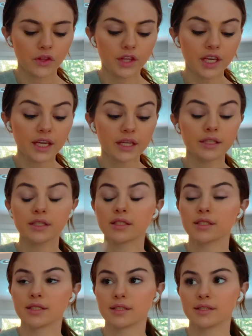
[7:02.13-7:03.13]

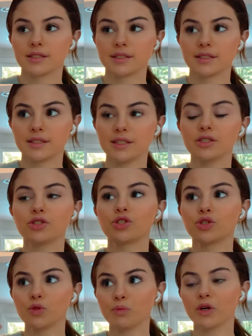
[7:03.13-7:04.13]
This is
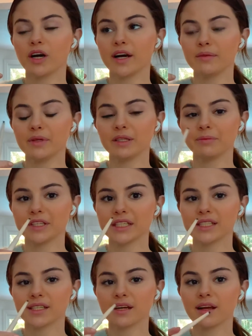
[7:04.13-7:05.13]
super high
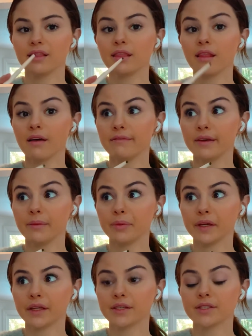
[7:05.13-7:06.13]
pigmented and I love it
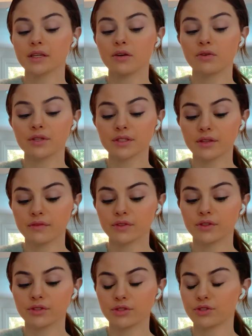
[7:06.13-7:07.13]
because I always love a
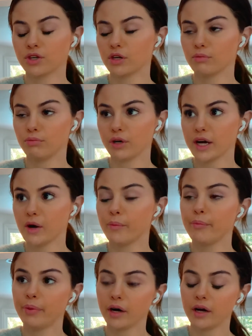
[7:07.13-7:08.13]
good strong brow,
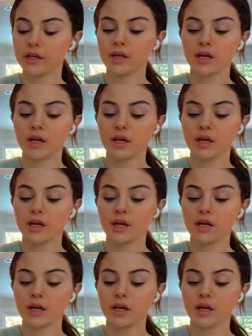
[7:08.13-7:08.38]
but